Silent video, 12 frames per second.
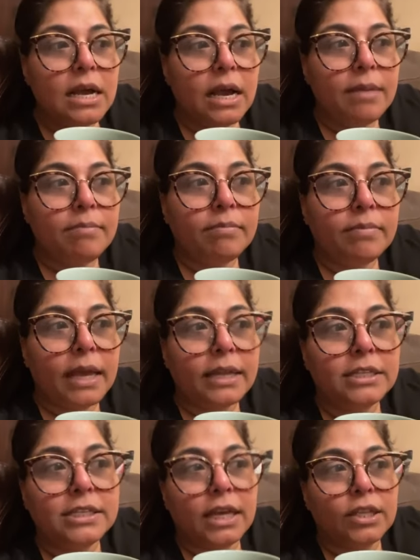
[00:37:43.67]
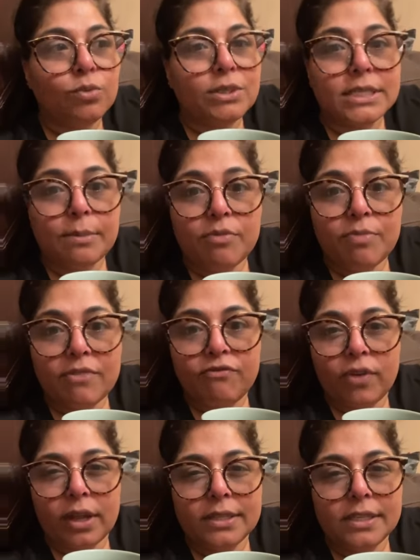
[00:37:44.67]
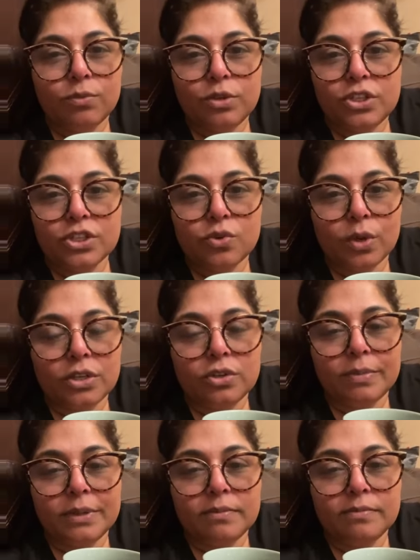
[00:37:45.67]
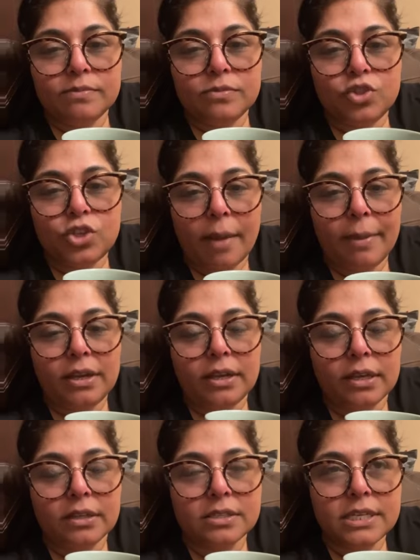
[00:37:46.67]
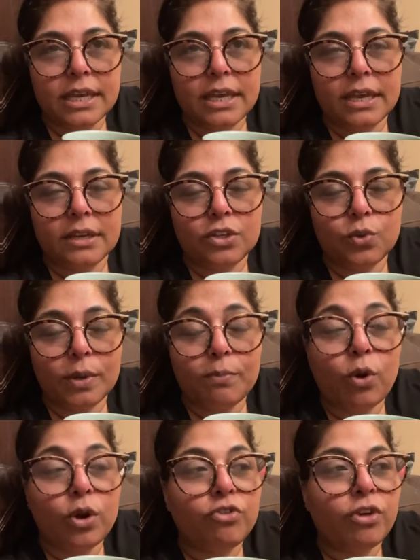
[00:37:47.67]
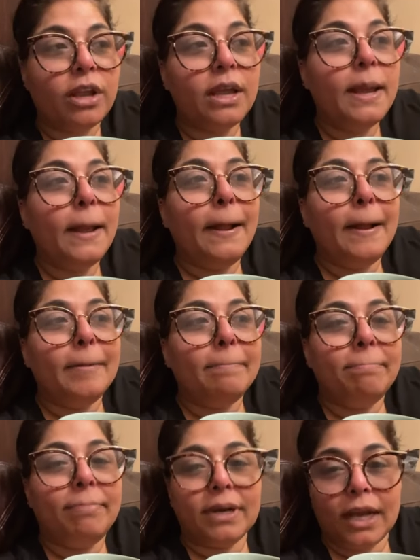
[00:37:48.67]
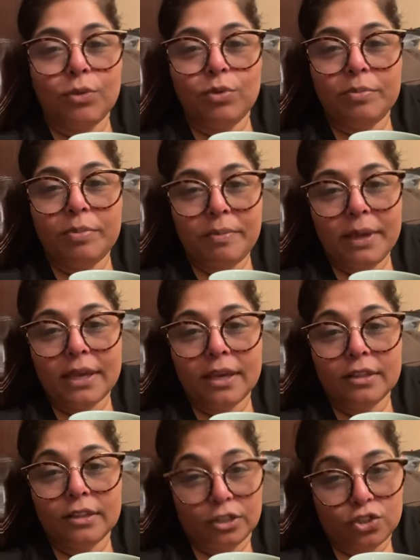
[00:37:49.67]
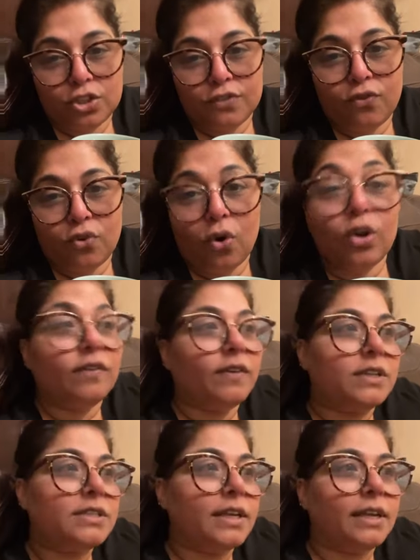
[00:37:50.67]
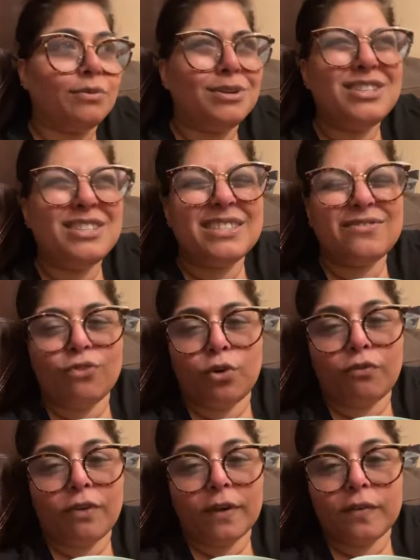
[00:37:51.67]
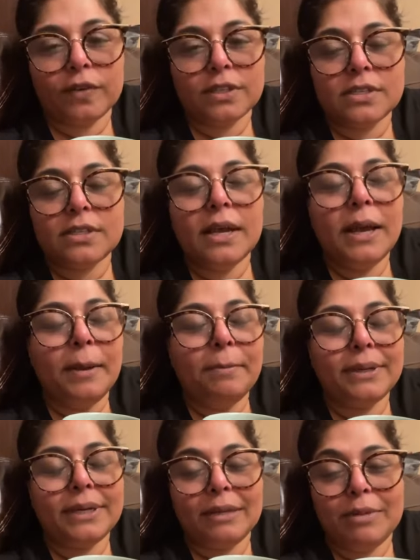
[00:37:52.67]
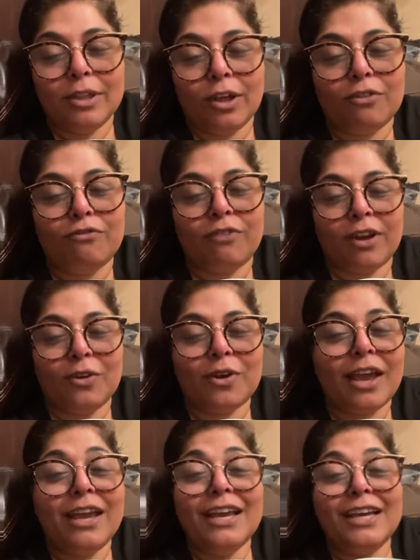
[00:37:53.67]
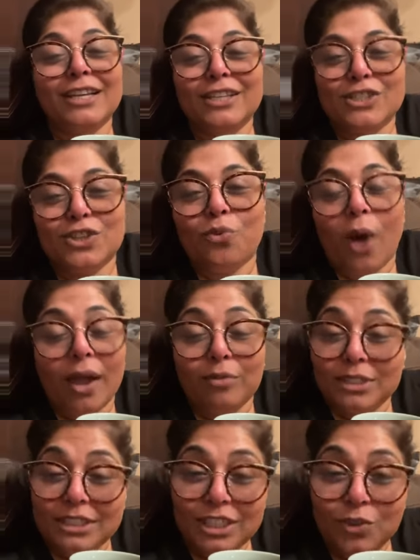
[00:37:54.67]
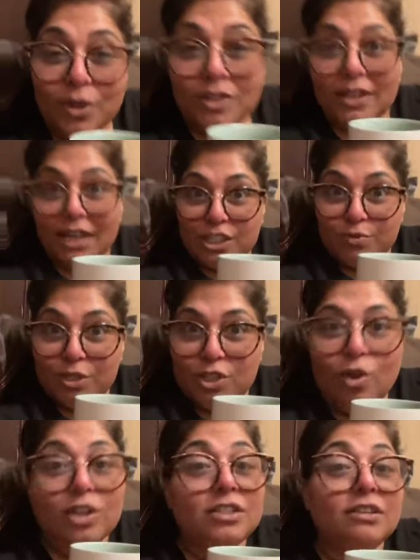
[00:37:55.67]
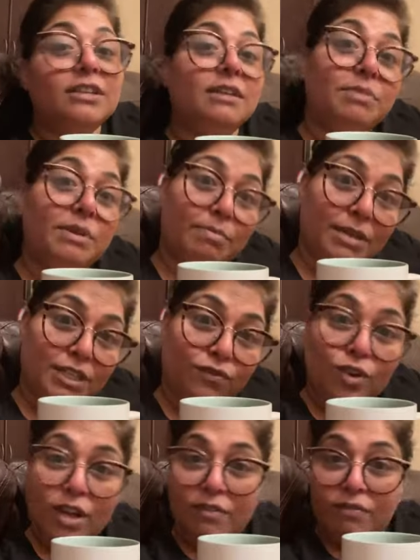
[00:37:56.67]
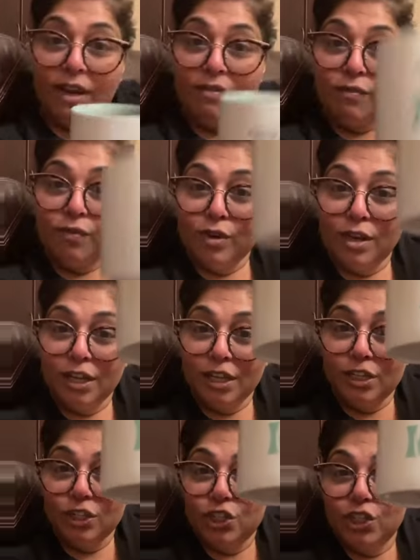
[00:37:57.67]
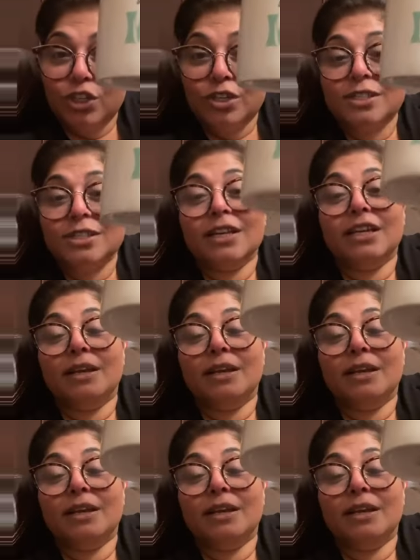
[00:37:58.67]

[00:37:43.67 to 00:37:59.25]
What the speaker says: I'm getting together with some of my friends and we're just going to be jamming and singing and doing poetry. But I will be making lunch for all of us and we're just 4 or 5 of us. But it'll be a lot of fun, okay? So I will see you in the next video. Until then, be blissful and flavorful. Cheers.